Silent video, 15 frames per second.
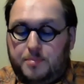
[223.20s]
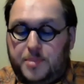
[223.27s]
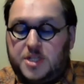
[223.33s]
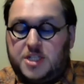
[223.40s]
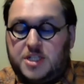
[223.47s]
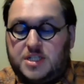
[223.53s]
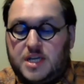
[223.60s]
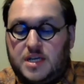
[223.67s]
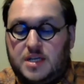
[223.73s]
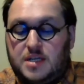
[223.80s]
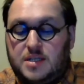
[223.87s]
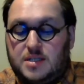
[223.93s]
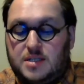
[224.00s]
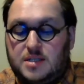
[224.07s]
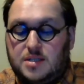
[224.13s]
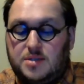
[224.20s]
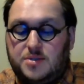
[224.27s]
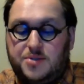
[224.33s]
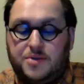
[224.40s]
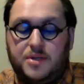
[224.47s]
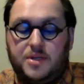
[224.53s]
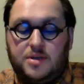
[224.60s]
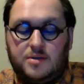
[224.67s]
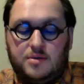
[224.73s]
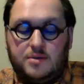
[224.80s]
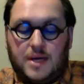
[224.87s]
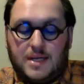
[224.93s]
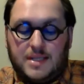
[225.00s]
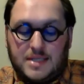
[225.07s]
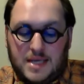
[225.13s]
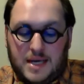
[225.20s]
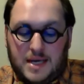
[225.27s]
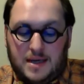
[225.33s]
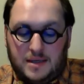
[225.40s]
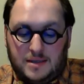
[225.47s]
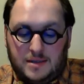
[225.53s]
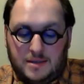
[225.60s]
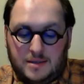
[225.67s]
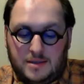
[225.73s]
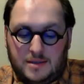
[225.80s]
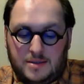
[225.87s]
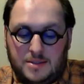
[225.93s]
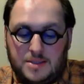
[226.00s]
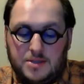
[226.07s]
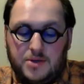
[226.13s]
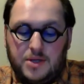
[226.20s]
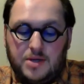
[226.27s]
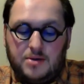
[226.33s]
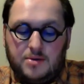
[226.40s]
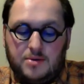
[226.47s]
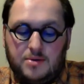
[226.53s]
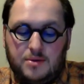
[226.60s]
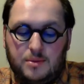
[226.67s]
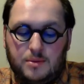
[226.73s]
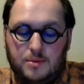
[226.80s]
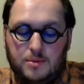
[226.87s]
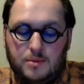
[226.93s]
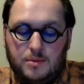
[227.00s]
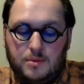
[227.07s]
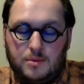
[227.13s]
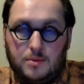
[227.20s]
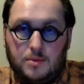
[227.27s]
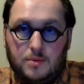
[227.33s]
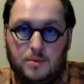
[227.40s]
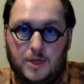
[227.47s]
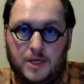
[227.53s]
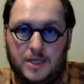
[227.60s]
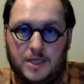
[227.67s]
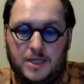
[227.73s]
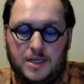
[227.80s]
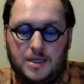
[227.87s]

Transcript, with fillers: But she says, do you, I say, do you, what?